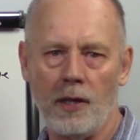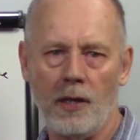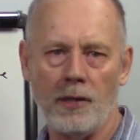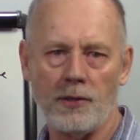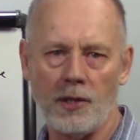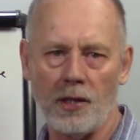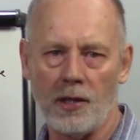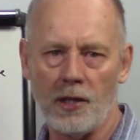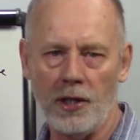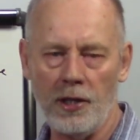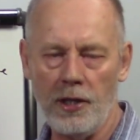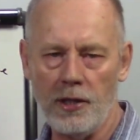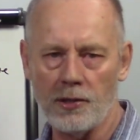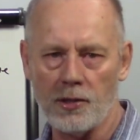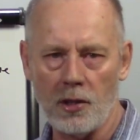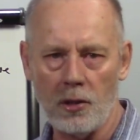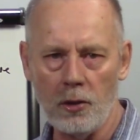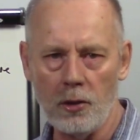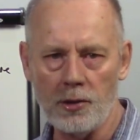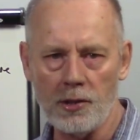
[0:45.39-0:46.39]
is a cleaning
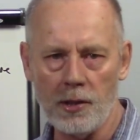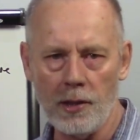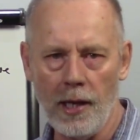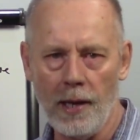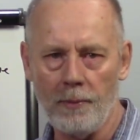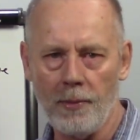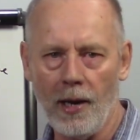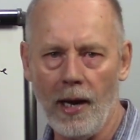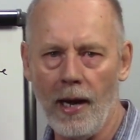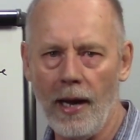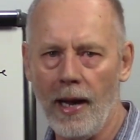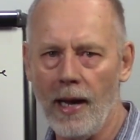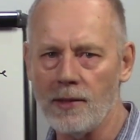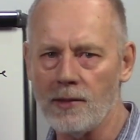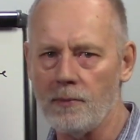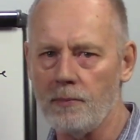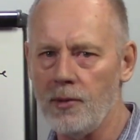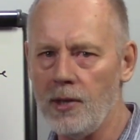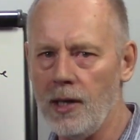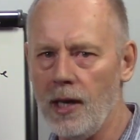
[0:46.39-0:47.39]
solution that probably has
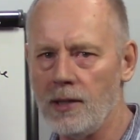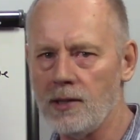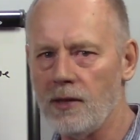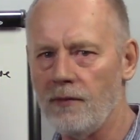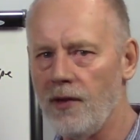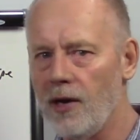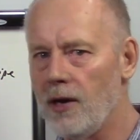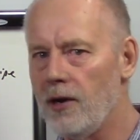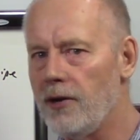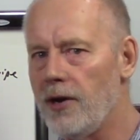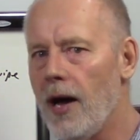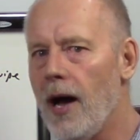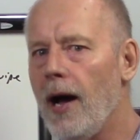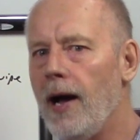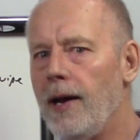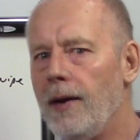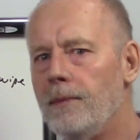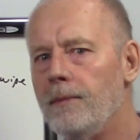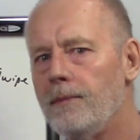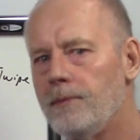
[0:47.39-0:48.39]
a pH of 8 or
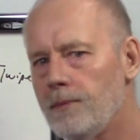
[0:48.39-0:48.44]
9.